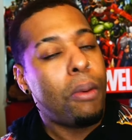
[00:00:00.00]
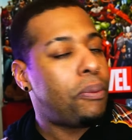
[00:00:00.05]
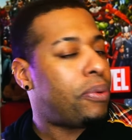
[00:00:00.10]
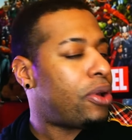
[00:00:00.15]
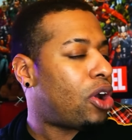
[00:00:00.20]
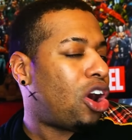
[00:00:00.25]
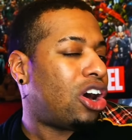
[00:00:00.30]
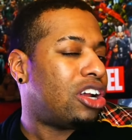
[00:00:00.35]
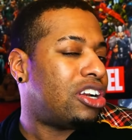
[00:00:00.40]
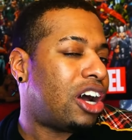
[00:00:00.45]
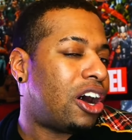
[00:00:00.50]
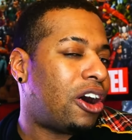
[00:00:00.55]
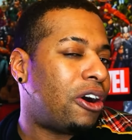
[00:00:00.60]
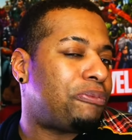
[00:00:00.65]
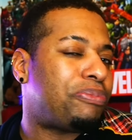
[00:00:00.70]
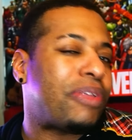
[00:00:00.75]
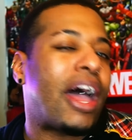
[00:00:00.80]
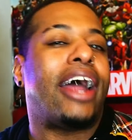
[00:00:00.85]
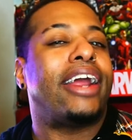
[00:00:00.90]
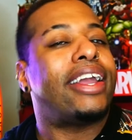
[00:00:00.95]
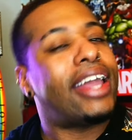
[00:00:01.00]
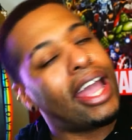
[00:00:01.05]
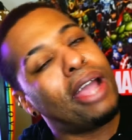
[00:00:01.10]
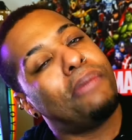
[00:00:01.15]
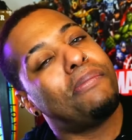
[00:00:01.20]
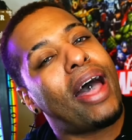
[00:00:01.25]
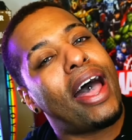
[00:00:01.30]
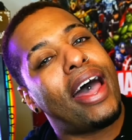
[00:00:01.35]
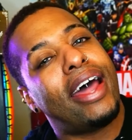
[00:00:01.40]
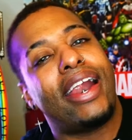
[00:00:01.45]
We all know that
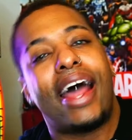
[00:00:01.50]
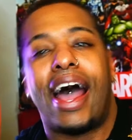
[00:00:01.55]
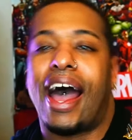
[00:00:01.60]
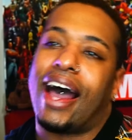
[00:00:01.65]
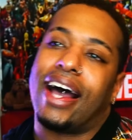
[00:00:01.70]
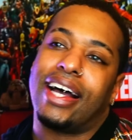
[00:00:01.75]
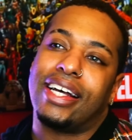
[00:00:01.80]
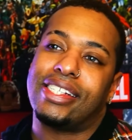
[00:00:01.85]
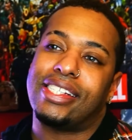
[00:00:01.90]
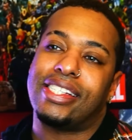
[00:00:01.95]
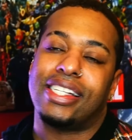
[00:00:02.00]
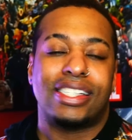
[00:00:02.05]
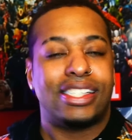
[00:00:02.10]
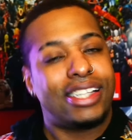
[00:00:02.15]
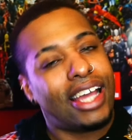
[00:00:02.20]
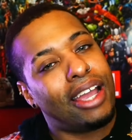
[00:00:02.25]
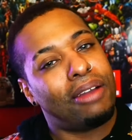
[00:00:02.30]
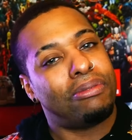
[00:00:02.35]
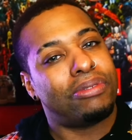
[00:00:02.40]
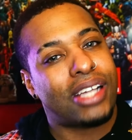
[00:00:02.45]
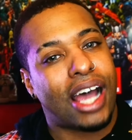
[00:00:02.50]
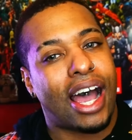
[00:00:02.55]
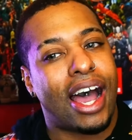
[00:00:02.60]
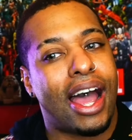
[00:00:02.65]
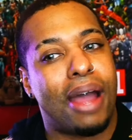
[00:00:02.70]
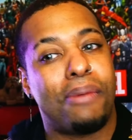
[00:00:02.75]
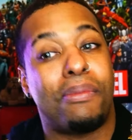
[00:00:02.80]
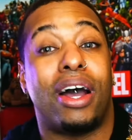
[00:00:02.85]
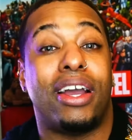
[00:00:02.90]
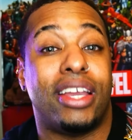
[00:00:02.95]
gay men has the same
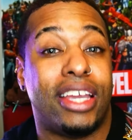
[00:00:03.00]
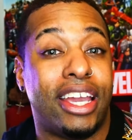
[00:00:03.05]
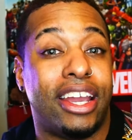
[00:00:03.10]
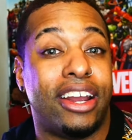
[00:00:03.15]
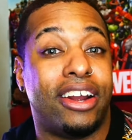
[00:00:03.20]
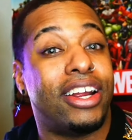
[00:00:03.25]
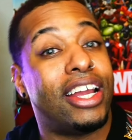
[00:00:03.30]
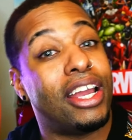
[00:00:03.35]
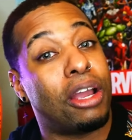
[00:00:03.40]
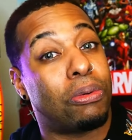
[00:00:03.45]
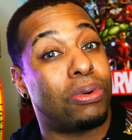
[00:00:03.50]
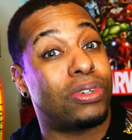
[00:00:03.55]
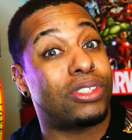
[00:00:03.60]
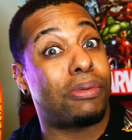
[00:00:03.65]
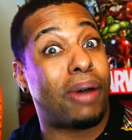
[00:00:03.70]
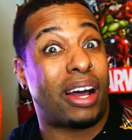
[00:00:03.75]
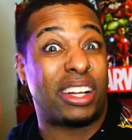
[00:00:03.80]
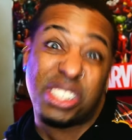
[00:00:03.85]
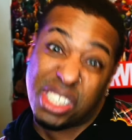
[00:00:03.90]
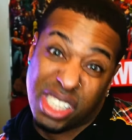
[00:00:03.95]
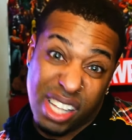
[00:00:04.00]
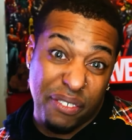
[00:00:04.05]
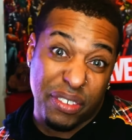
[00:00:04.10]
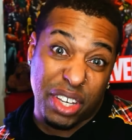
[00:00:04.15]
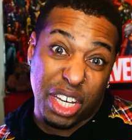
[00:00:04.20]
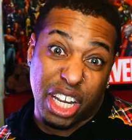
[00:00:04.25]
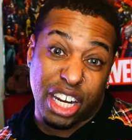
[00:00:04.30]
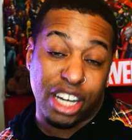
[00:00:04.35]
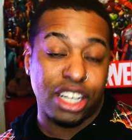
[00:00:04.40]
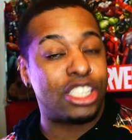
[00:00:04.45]
time. A year equals about
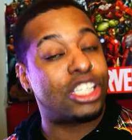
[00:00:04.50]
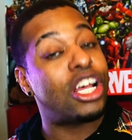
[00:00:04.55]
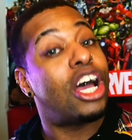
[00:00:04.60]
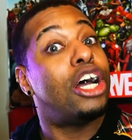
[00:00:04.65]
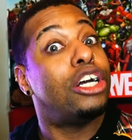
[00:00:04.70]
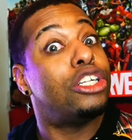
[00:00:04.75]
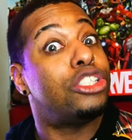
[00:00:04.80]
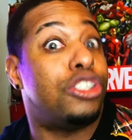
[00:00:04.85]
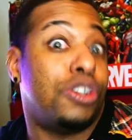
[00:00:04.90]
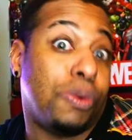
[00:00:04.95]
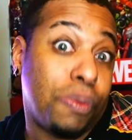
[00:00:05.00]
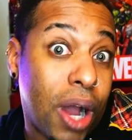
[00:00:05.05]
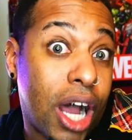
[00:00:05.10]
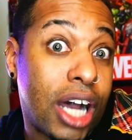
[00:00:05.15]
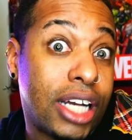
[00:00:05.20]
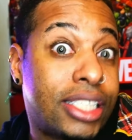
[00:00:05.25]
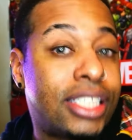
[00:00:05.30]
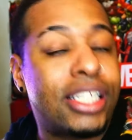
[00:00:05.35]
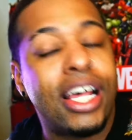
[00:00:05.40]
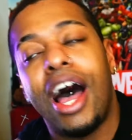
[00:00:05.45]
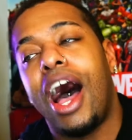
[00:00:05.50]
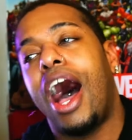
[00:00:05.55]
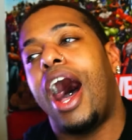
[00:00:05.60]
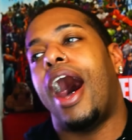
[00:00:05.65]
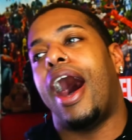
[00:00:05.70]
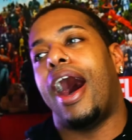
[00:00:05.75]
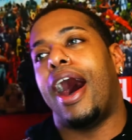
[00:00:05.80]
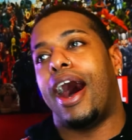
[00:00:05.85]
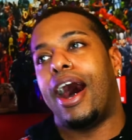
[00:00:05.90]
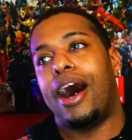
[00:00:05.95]
7 years to
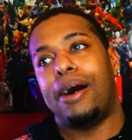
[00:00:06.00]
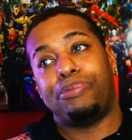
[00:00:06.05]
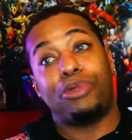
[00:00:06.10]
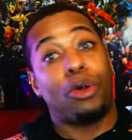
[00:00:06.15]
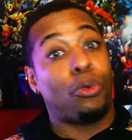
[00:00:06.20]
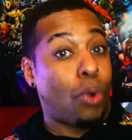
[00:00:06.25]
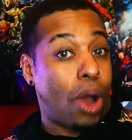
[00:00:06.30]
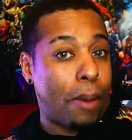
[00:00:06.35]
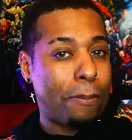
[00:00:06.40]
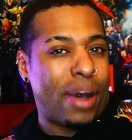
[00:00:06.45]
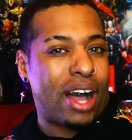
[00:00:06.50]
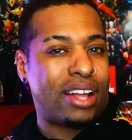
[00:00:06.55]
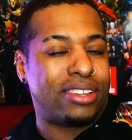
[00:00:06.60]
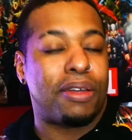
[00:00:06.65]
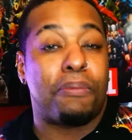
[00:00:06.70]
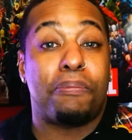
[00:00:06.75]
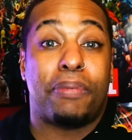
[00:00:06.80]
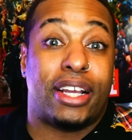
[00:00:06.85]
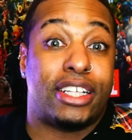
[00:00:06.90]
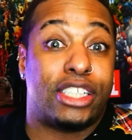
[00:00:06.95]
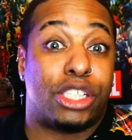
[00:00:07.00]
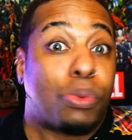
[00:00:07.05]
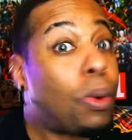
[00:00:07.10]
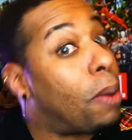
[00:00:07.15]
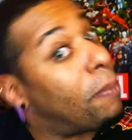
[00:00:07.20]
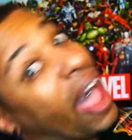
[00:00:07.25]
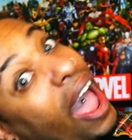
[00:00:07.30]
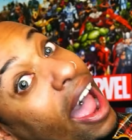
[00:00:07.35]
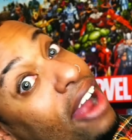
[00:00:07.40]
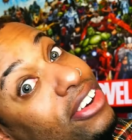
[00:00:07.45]
us. 1 month means
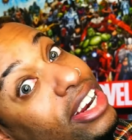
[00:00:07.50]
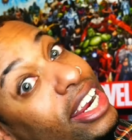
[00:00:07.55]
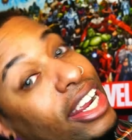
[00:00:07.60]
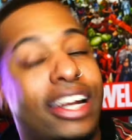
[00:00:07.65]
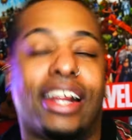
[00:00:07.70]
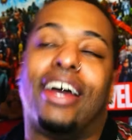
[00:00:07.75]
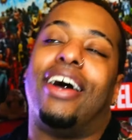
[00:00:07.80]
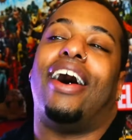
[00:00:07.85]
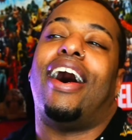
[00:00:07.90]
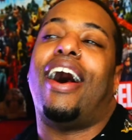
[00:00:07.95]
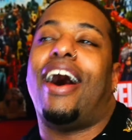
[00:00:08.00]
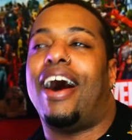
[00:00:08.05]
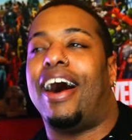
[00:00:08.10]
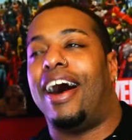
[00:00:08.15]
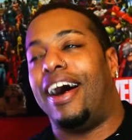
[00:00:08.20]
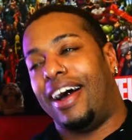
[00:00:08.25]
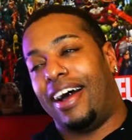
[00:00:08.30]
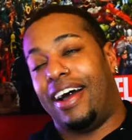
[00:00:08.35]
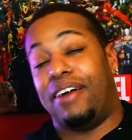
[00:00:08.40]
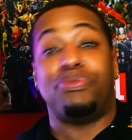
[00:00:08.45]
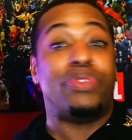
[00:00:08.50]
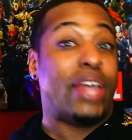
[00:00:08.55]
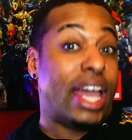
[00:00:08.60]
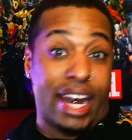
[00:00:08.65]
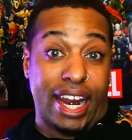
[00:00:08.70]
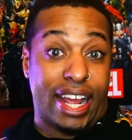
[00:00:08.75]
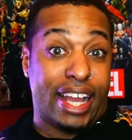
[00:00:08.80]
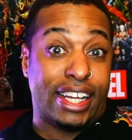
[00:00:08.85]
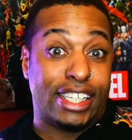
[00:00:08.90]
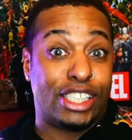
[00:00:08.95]
we're married.
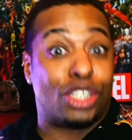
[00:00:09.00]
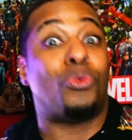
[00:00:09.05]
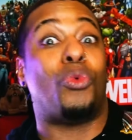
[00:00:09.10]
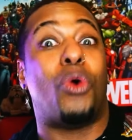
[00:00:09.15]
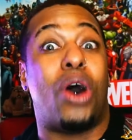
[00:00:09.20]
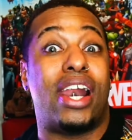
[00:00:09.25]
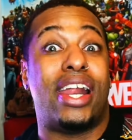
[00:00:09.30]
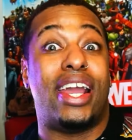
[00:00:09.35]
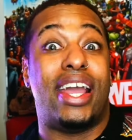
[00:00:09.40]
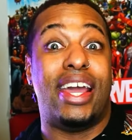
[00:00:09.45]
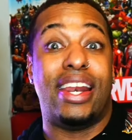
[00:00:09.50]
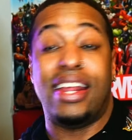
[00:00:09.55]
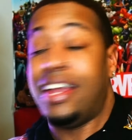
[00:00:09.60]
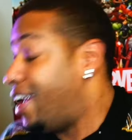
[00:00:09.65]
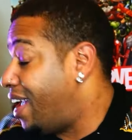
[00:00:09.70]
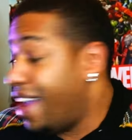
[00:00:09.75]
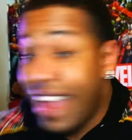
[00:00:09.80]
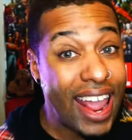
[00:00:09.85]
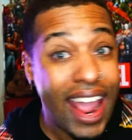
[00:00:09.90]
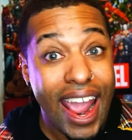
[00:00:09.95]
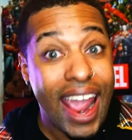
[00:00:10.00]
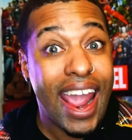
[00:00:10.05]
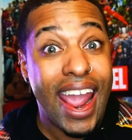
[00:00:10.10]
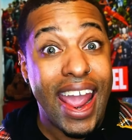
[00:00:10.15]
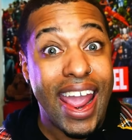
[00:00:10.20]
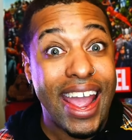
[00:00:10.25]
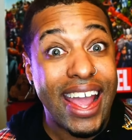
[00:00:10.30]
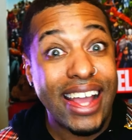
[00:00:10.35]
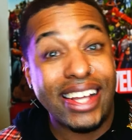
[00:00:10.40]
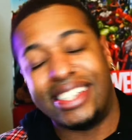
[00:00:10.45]
It is what it
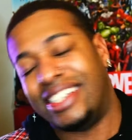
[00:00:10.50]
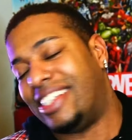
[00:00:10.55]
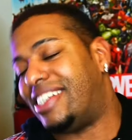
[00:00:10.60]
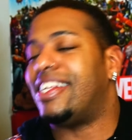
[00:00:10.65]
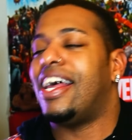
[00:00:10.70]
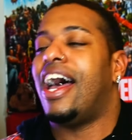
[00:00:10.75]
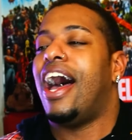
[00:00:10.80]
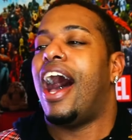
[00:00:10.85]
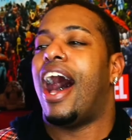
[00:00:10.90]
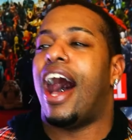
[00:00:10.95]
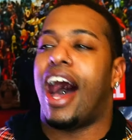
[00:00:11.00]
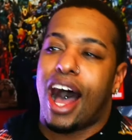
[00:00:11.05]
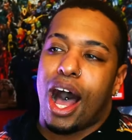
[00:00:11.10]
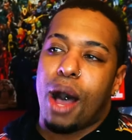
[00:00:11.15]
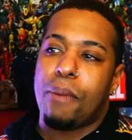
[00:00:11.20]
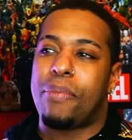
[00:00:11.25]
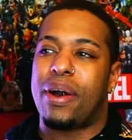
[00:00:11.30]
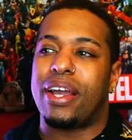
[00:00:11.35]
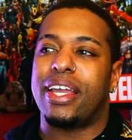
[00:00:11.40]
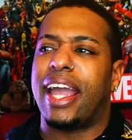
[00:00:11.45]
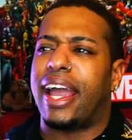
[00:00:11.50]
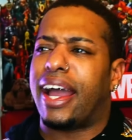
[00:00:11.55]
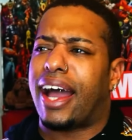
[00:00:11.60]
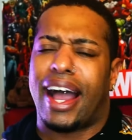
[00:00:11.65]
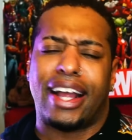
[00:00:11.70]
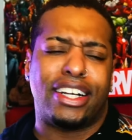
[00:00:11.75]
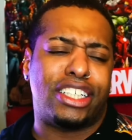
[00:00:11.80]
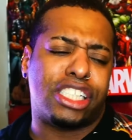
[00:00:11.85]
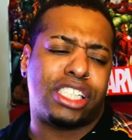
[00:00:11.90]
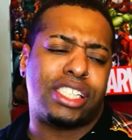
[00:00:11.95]
is. But
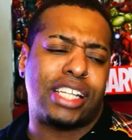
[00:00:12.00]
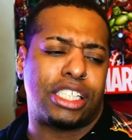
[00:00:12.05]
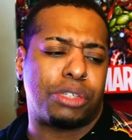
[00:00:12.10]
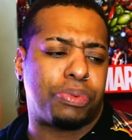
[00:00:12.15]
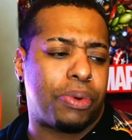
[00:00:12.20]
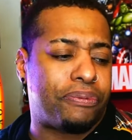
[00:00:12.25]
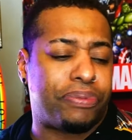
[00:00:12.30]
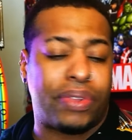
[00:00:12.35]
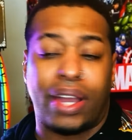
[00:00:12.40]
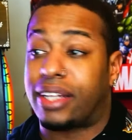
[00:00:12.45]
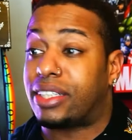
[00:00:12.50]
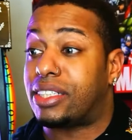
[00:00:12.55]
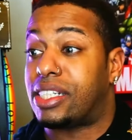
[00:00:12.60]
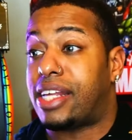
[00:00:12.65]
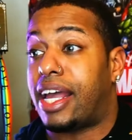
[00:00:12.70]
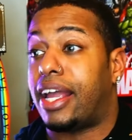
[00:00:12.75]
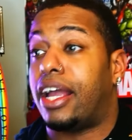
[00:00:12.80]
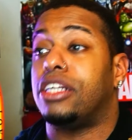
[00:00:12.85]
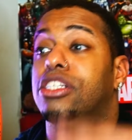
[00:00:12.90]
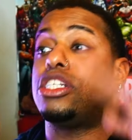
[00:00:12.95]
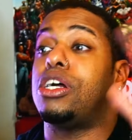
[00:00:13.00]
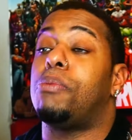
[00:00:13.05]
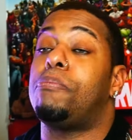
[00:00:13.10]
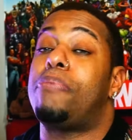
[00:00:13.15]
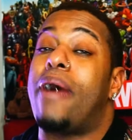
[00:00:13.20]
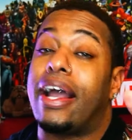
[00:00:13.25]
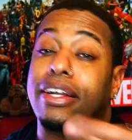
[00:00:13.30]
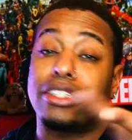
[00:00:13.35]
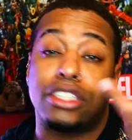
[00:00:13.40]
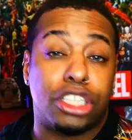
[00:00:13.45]
yeah, that's one thing I have to say. So
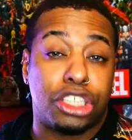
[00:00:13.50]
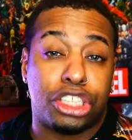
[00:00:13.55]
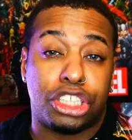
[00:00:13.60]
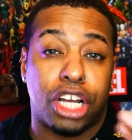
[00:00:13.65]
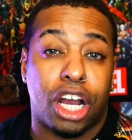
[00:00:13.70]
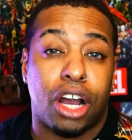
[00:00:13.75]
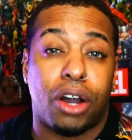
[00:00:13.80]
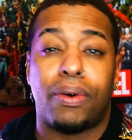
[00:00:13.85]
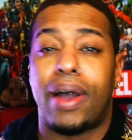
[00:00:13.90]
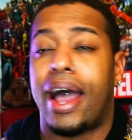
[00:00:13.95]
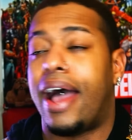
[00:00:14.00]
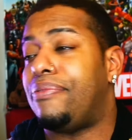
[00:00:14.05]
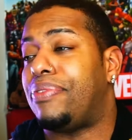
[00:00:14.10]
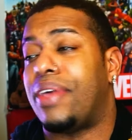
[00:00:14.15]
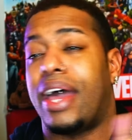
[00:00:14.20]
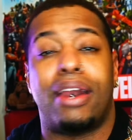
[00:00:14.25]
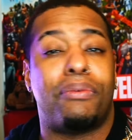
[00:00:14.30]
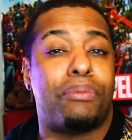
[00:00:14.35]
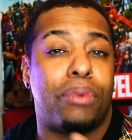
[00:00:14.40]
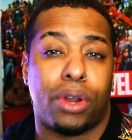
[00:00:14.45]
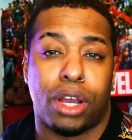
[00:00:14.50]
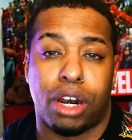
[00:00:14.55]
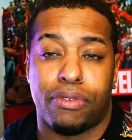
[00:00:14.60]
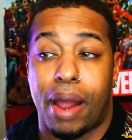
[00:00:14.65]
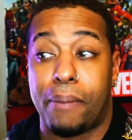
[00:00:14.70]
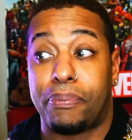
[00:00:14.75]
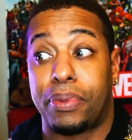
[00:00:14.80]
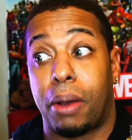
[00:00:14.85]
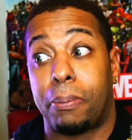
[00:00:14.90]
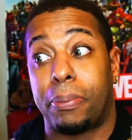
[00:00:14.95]
back to the show, and then we're going to
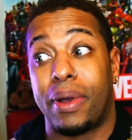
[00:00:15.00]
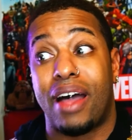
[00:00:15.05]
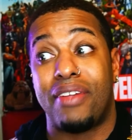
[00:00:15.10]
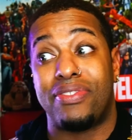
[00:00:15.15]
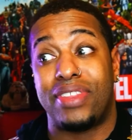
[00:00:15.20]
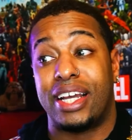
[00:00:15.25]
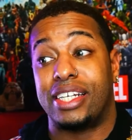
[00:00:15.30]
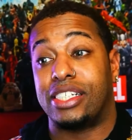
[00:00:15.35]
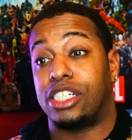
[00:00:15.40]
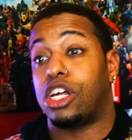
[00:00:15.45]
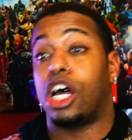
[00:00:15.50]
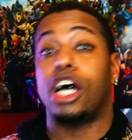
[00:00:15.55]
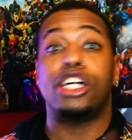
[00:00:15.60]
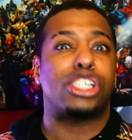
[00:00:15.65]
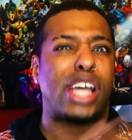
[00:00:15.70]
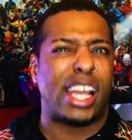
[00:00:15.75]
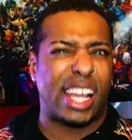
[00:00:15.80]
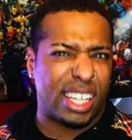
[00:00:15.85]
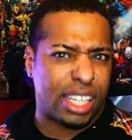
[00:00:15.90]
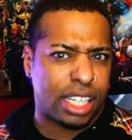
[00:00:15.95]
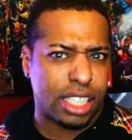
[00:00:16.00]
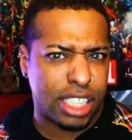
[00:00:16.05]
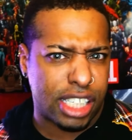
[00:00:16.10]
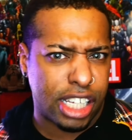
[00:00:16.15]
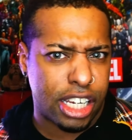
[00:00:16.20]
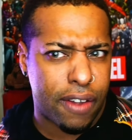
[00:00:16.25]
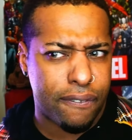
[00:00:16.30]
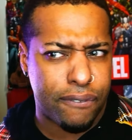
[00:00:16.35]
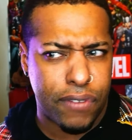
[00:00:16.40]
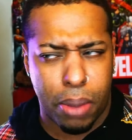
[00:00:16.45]
wrap up this if I can
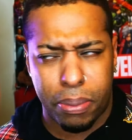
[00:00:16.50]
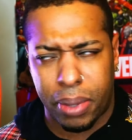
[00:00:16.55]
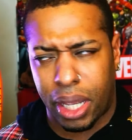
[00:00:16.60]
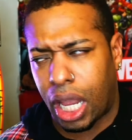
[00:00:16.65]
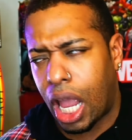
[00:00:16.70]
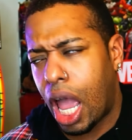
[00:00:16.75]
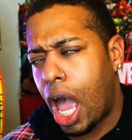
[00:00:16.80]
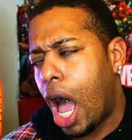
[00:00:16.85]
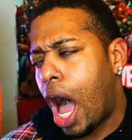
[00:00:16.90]
continue filming.